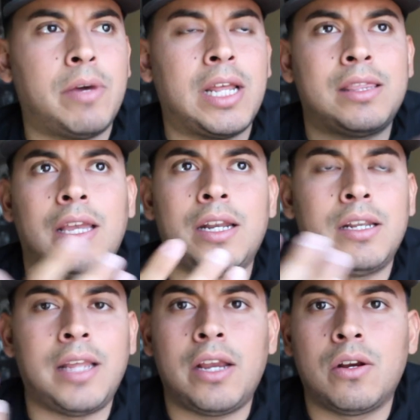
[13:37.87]
But at the end
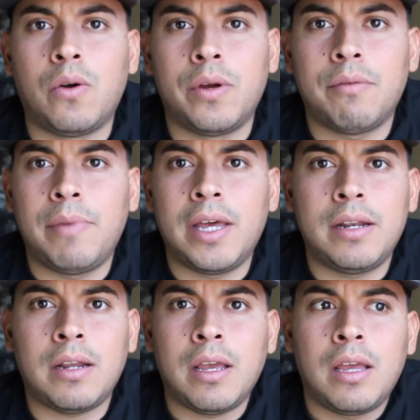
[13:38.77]
of the day, you're going to
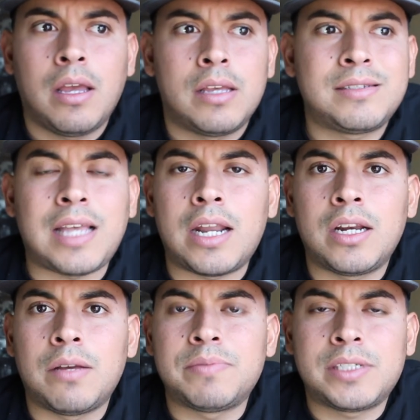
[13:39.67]
bed sad
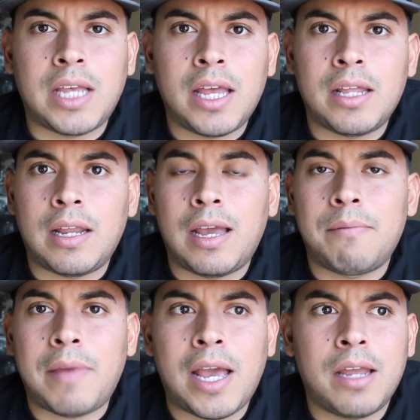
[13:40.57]
and upset
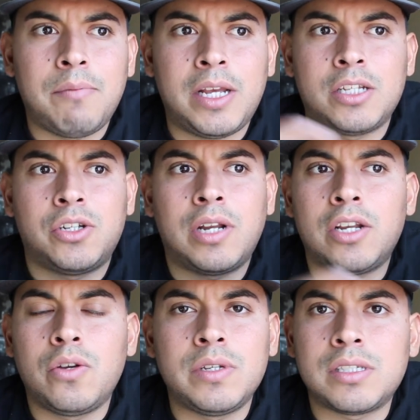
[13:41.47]
and mad because you're
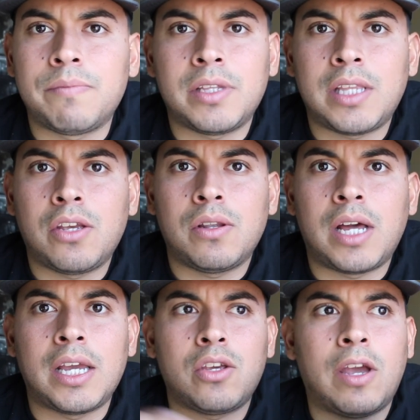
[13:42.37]
not doing something that you
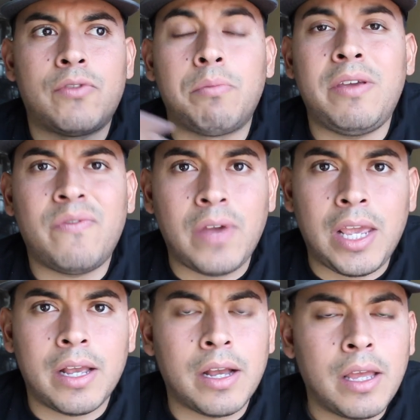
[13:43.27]
like. You have to be
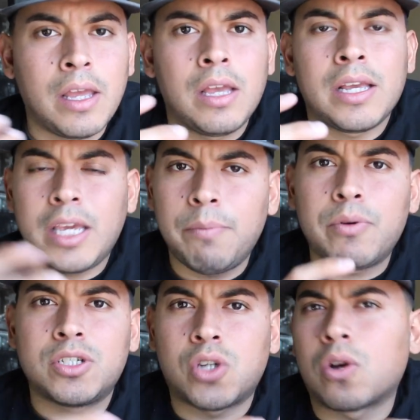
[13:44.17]
fake. Keep
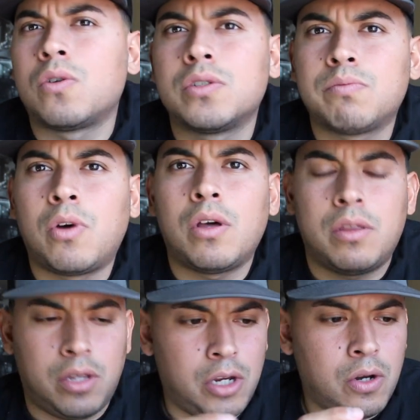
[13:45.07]
your circle
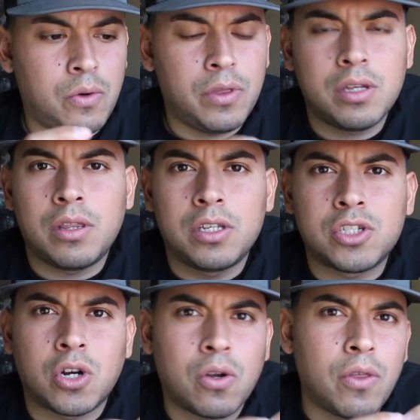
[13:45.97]
small. You know, the, the
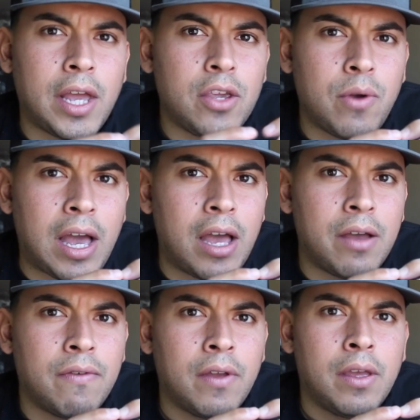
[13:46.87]
circle that you
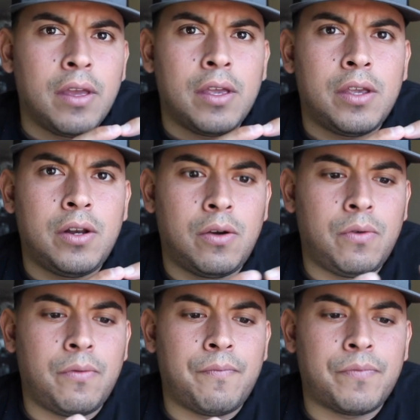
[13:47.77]
have, you
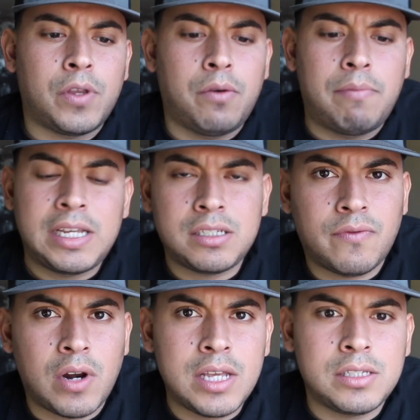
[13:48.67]
know, your best
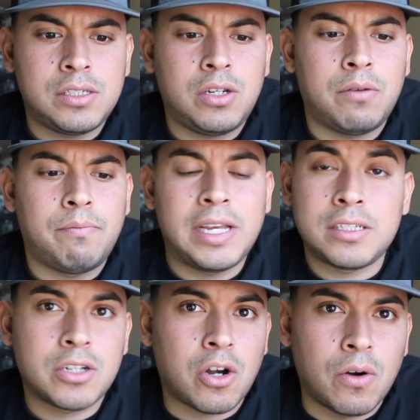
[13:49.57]
friends, your
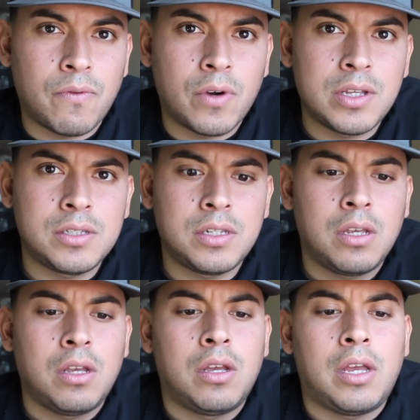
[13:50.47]
best girlfriends,
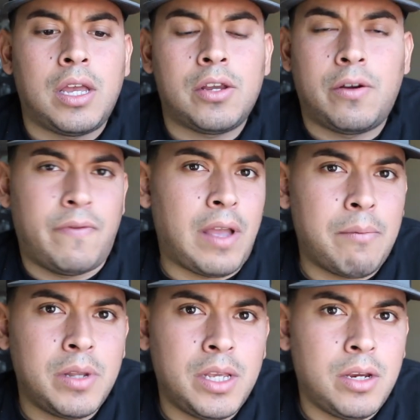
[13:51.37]
your
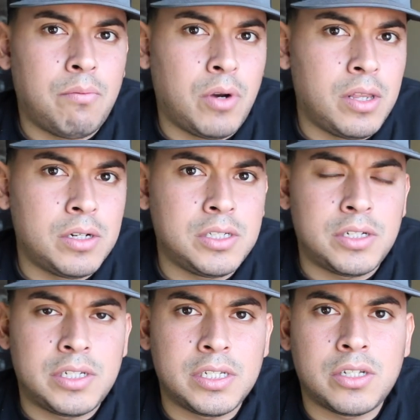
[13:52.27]
family, your brothers,
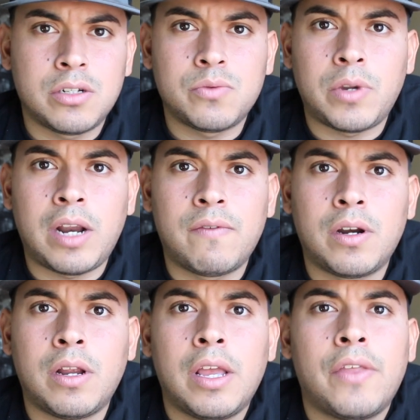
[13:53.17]
your sisters,
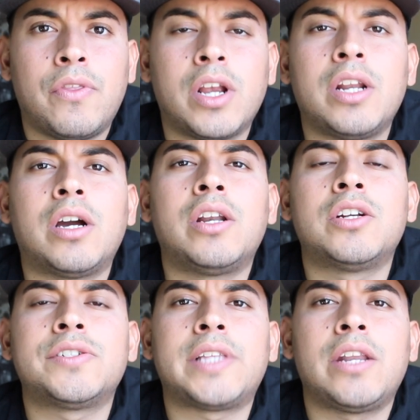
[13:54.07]
whatever, they're going to
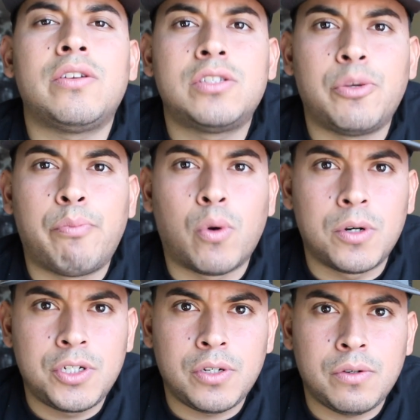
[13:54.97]
understand you and
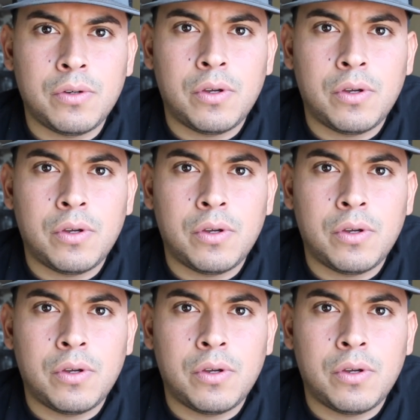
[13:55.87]
support you.